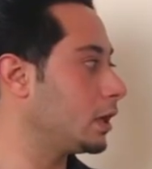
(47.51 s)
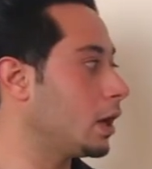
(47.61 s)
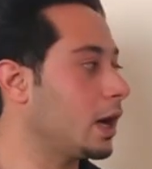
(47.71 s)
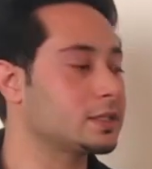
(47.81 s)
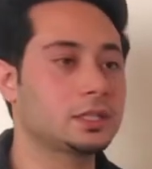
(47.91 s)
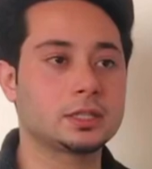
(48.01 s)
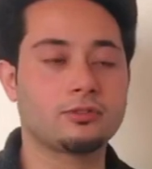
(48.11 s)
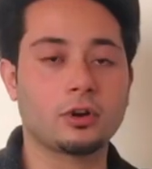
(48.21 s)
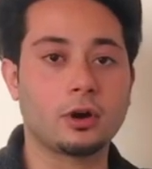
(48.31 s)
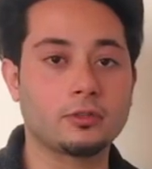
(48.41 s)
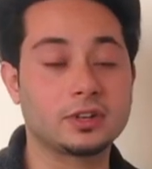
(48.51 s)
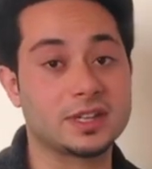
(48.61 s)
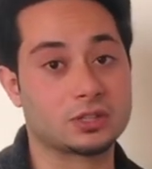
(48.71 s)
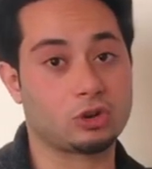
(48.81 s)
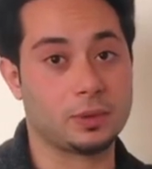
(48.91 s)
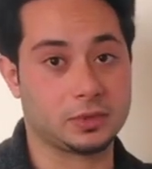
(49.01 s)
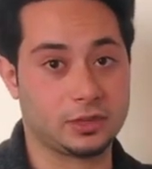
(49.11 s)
adjective of descriptive.